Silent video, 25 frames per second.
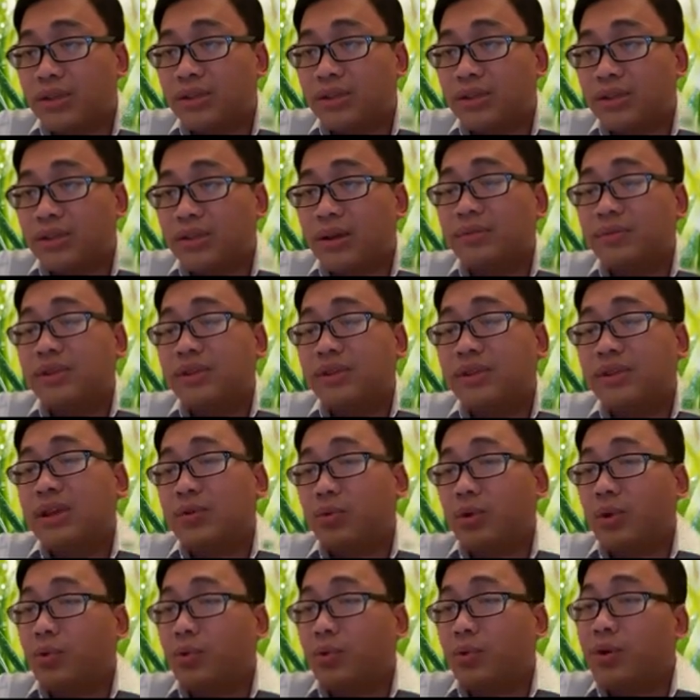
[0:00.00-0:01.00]
and 6.
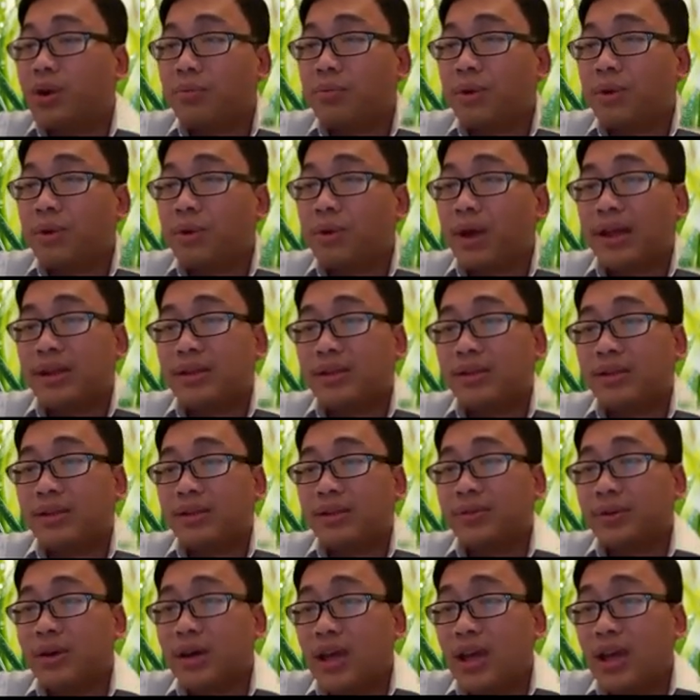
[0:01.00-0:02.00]
We want to compare that
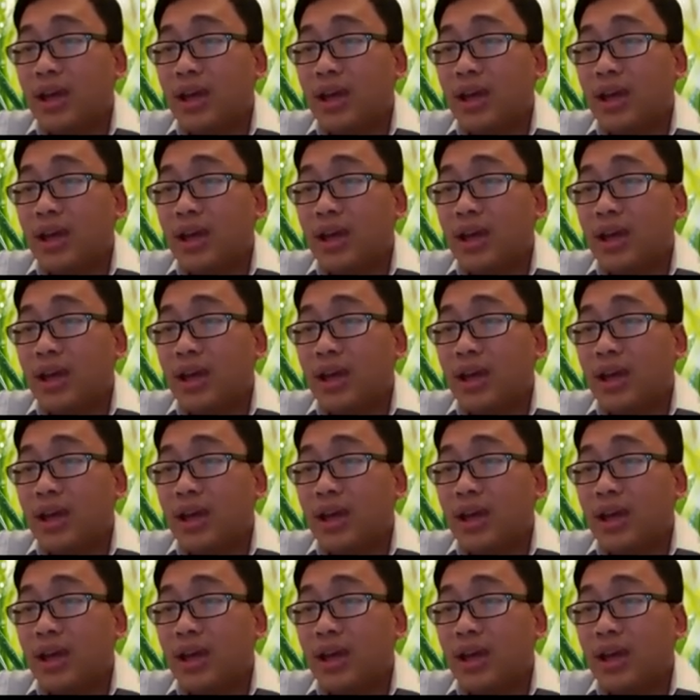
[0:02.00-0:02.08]
too.